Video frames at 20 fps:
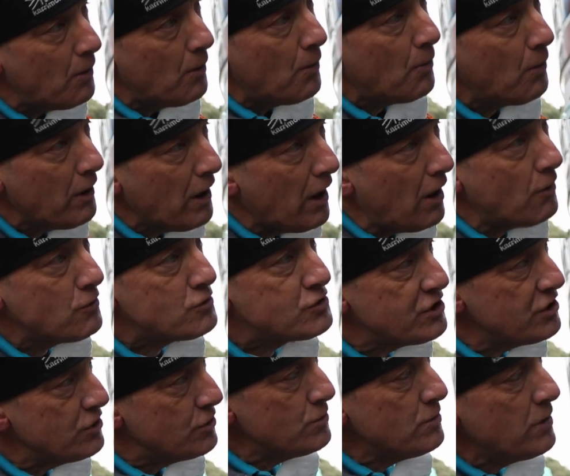what I'll
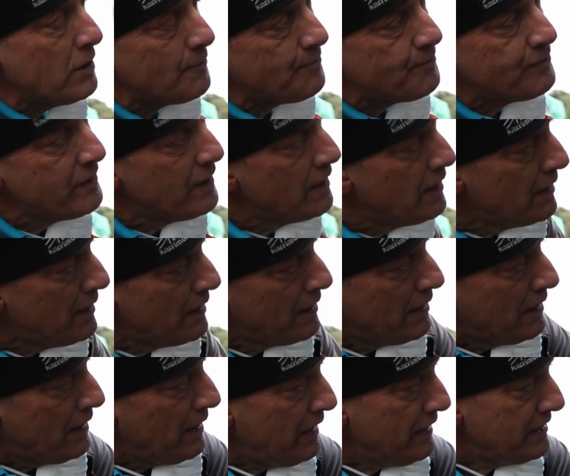do
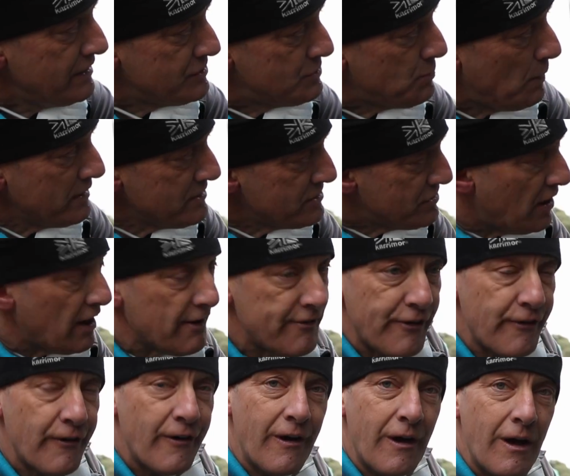is once I've
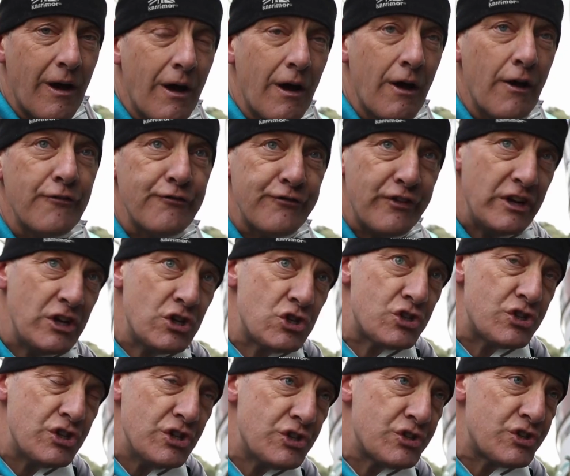
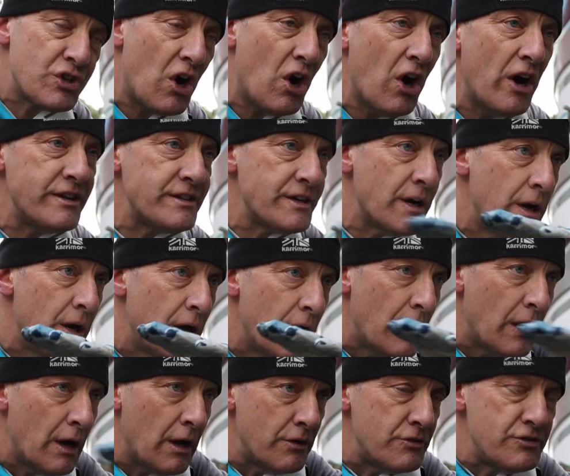finished this side,
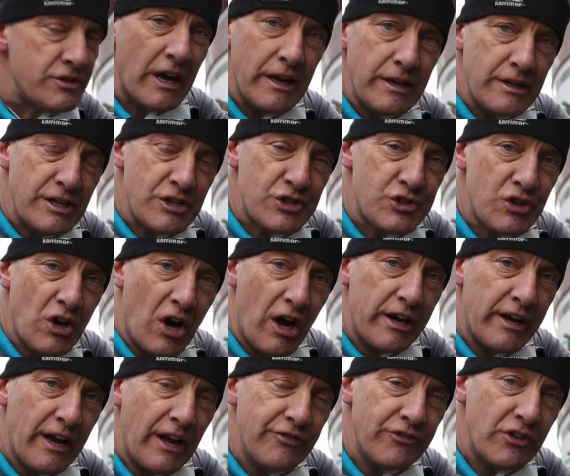done this
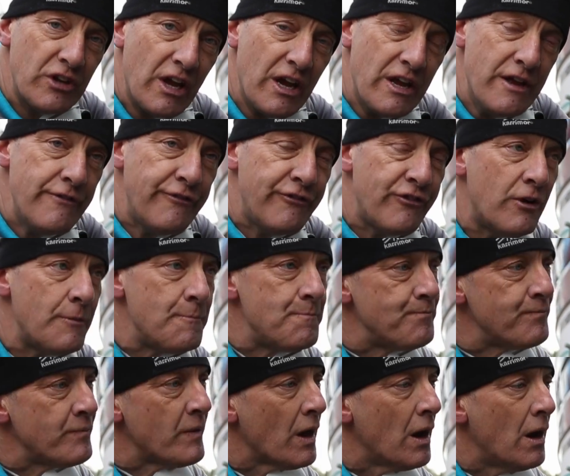side underneath,
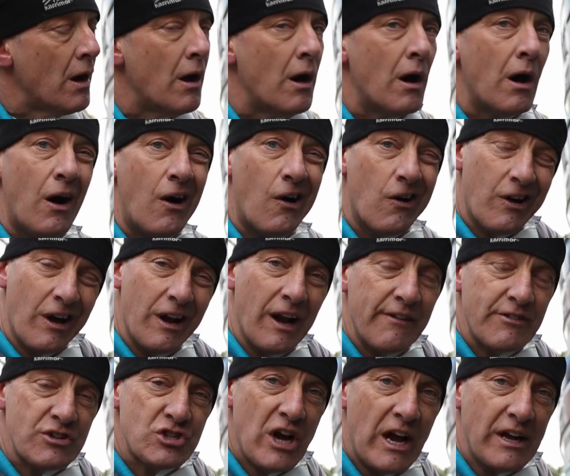I'll go and
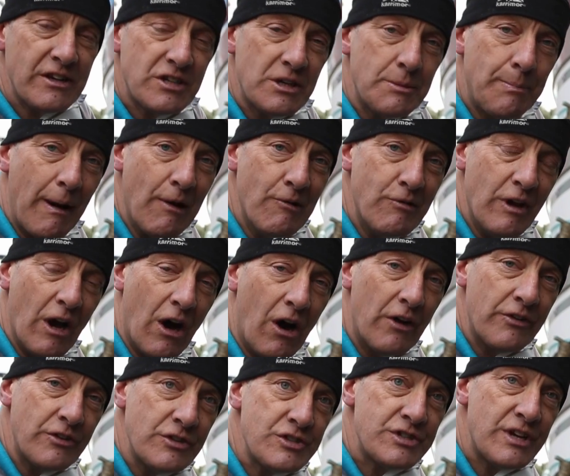have a chat to the boat
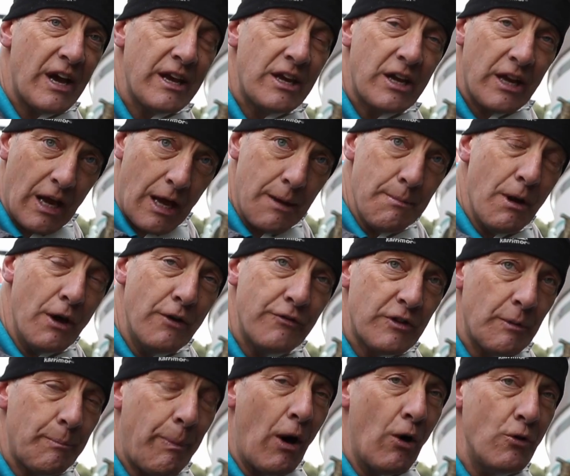yard and say, can they move
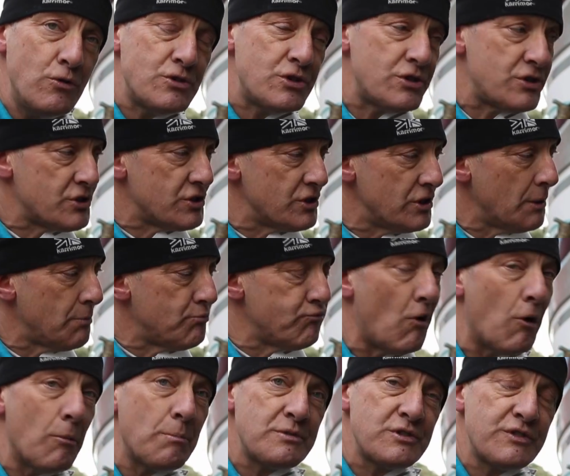the posts and the
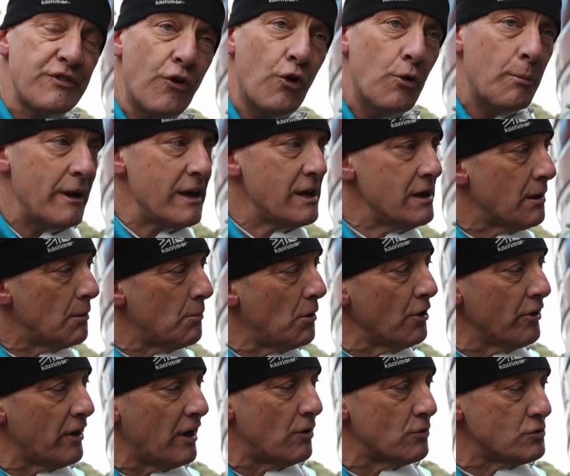props for me? And
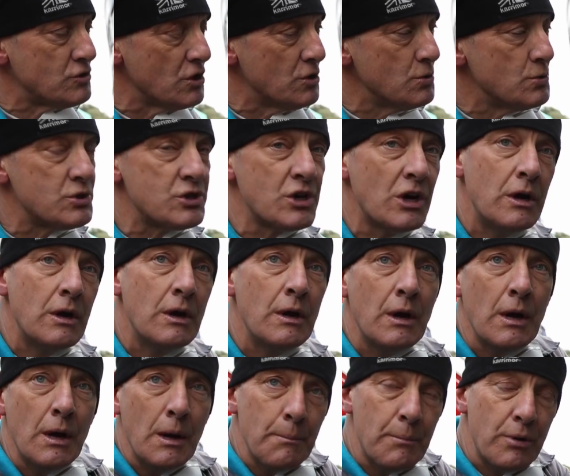what they'll do is
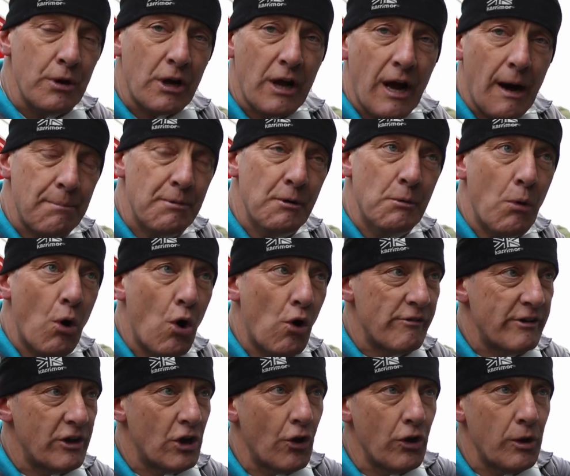put a couple
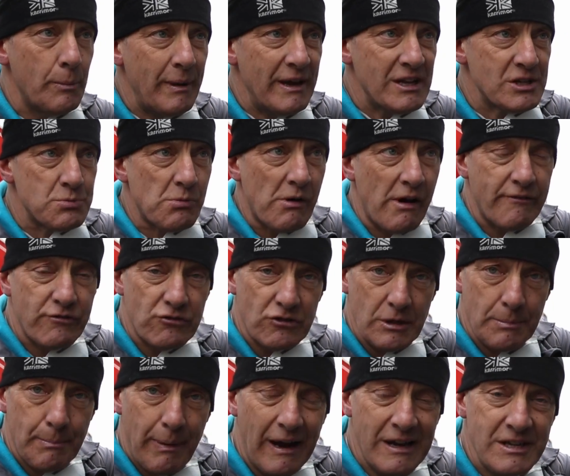more in on the bits where I've
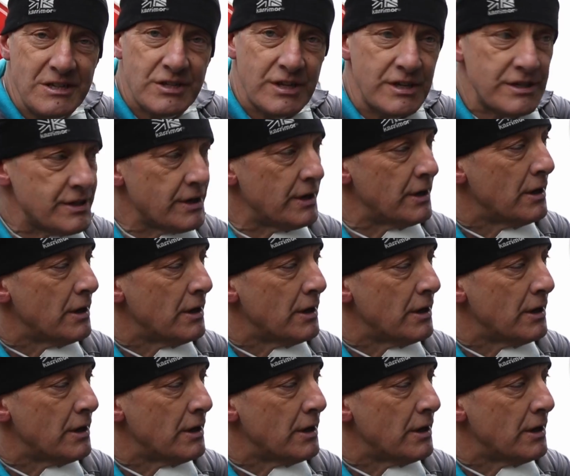already painted